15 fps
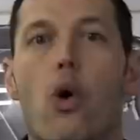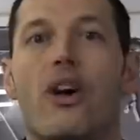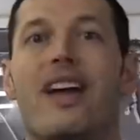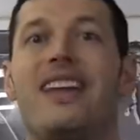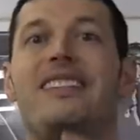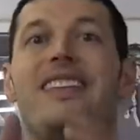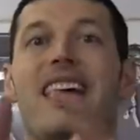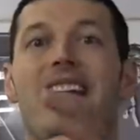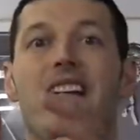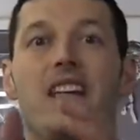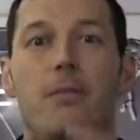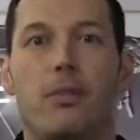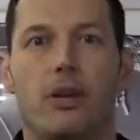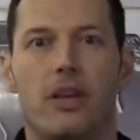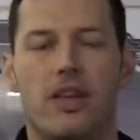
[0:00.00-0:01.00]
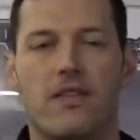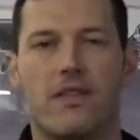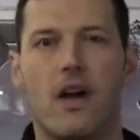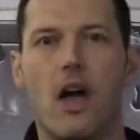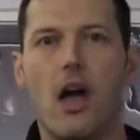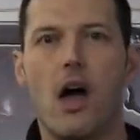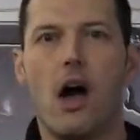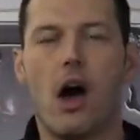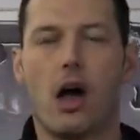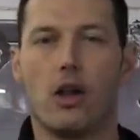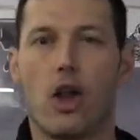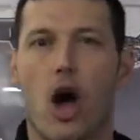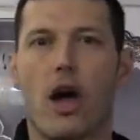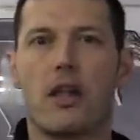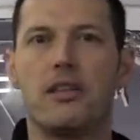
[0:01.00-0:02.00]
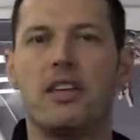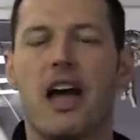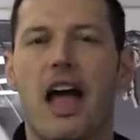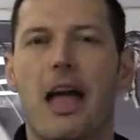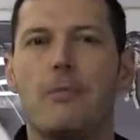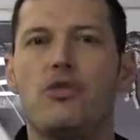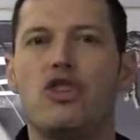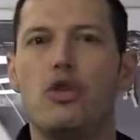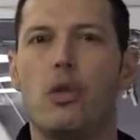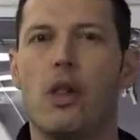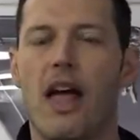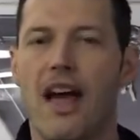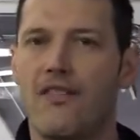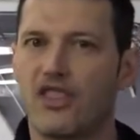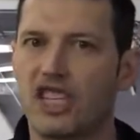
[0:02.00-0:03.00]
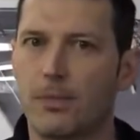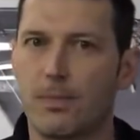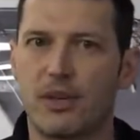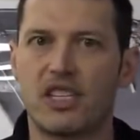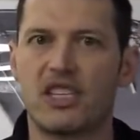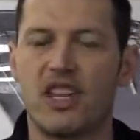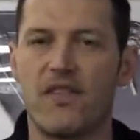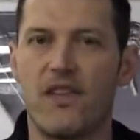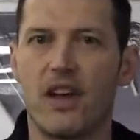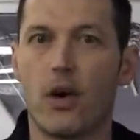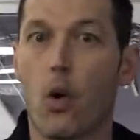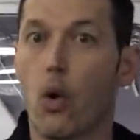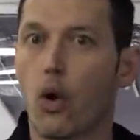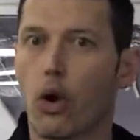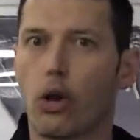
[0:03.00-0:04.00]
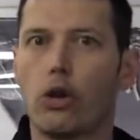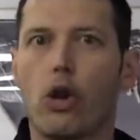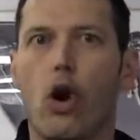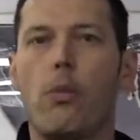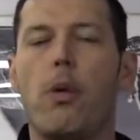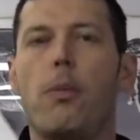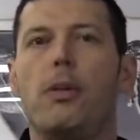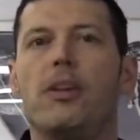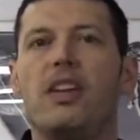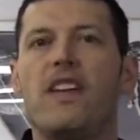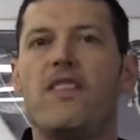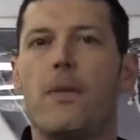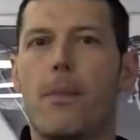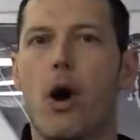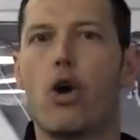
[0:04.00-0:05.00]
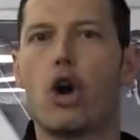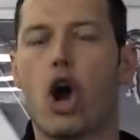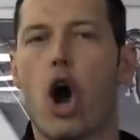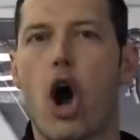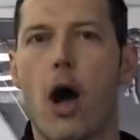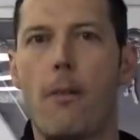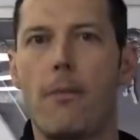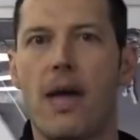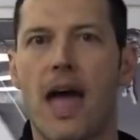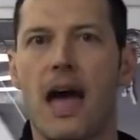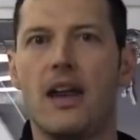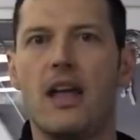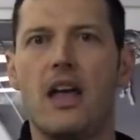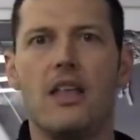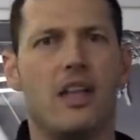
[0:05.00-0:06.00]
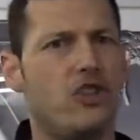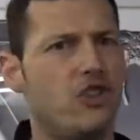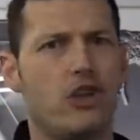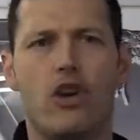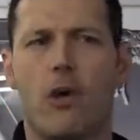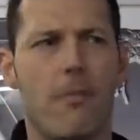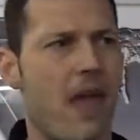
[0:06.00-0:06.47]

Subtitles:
or an identity belief. A lot of times you will have a specific or a global belief about combat that you go,